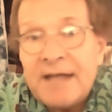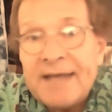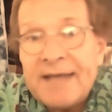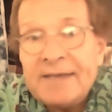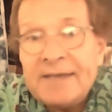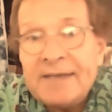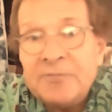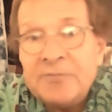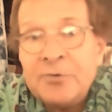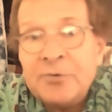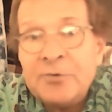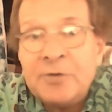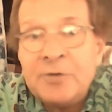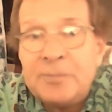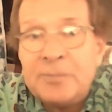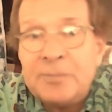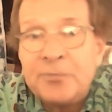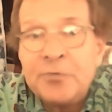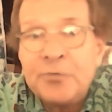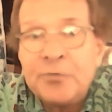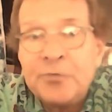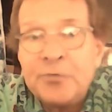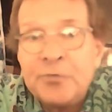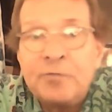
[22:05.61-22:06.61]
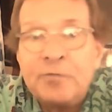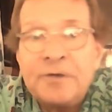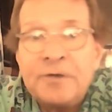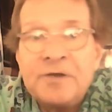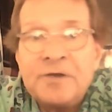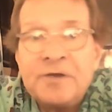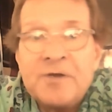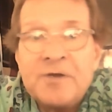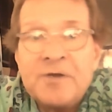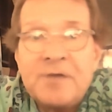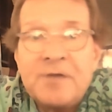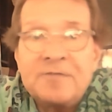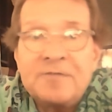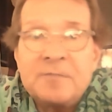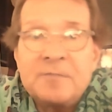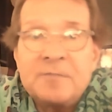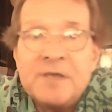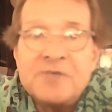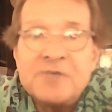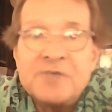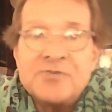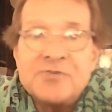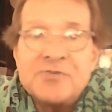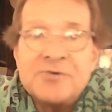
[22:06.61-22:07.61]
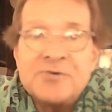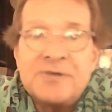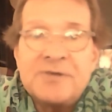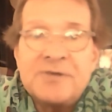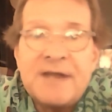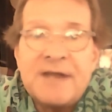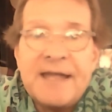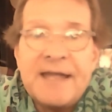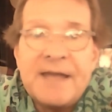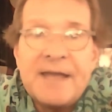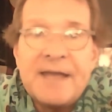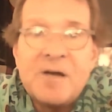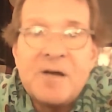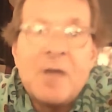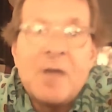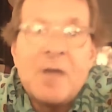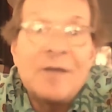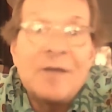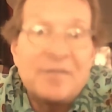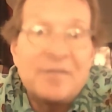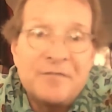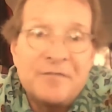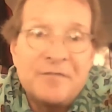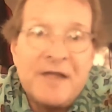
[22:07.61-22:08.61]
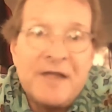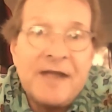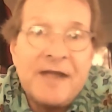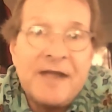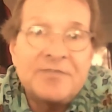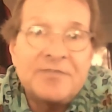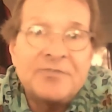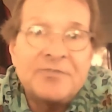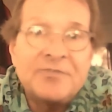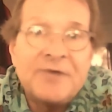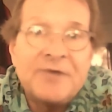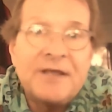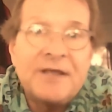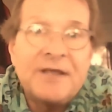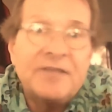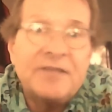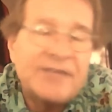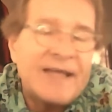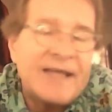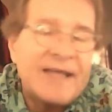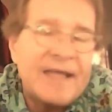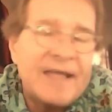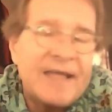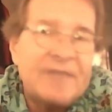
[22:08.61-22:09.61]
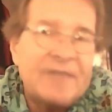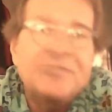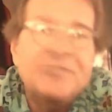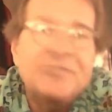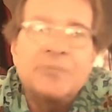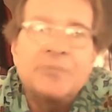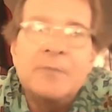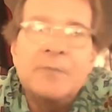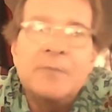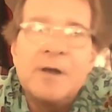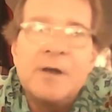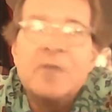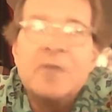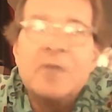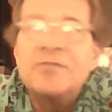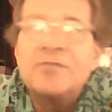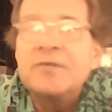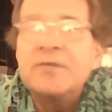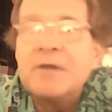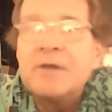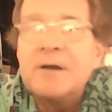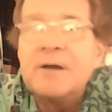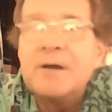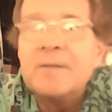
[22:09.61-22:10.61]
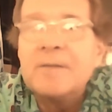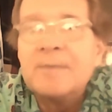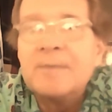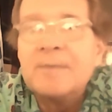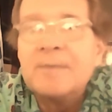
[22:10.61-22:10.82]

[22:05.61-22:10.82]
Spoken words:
I didn't really proofread enough to make sure that I had all my facts straight because I have some errors in there.